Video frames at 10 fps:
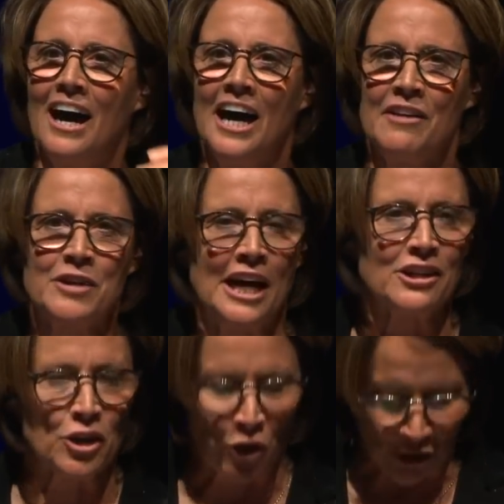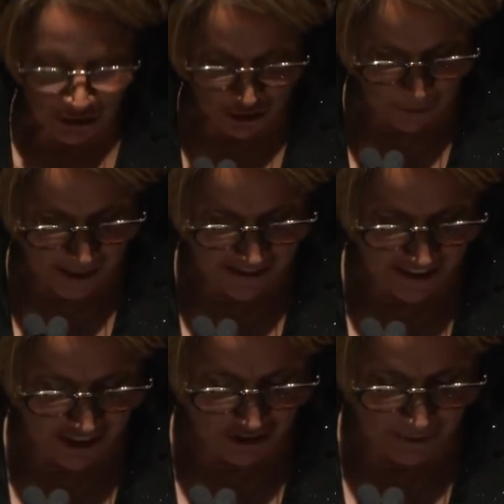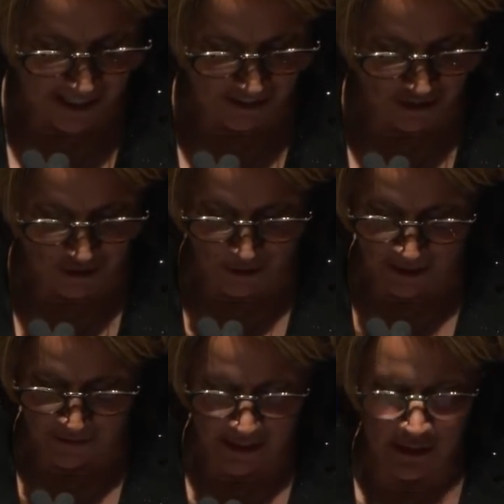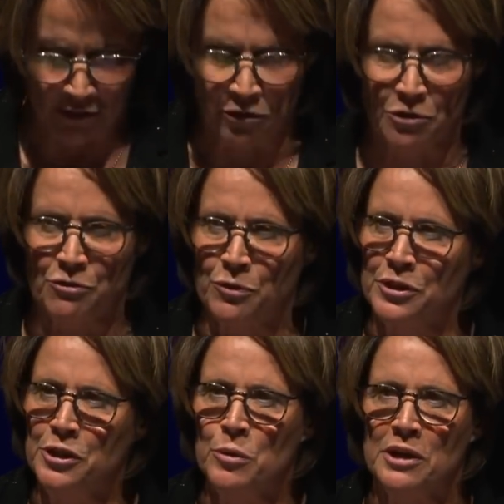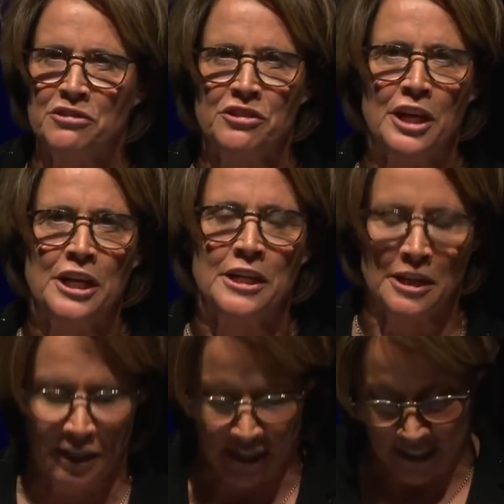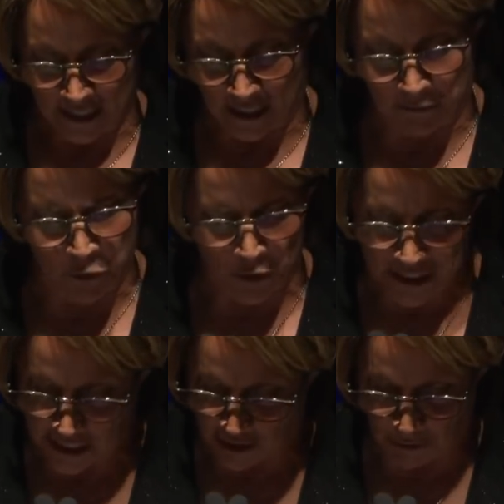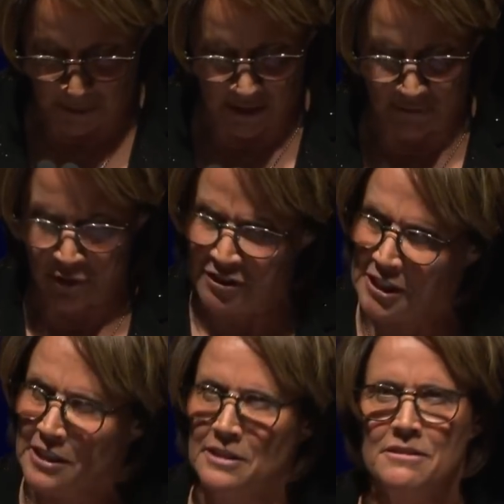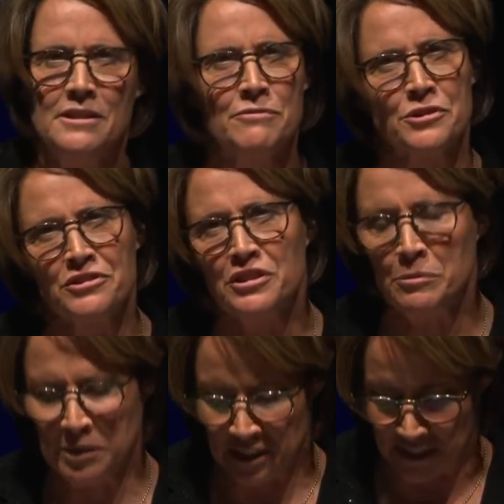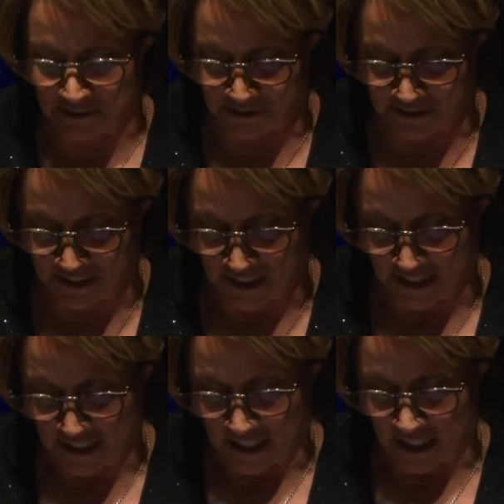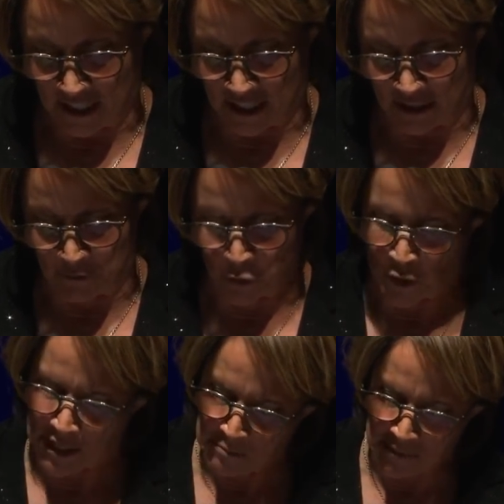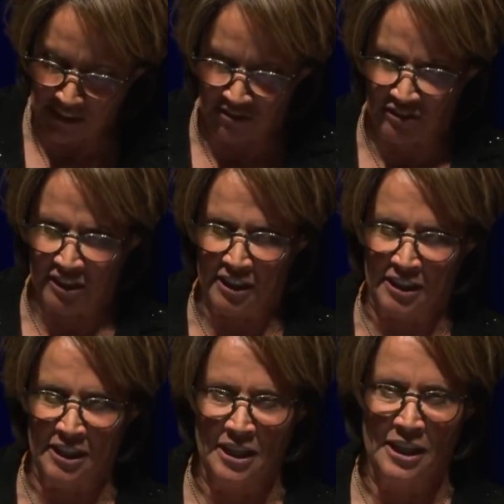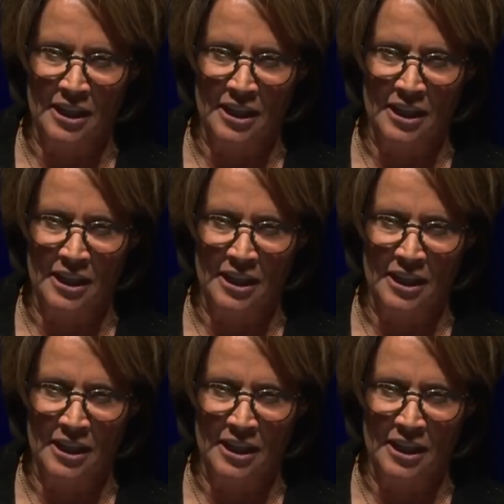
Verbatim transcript: I have gotten to call so many tennis matches throughout the years for USA, uh, for ESPN, for TNT, for CBS, uh, for NBC,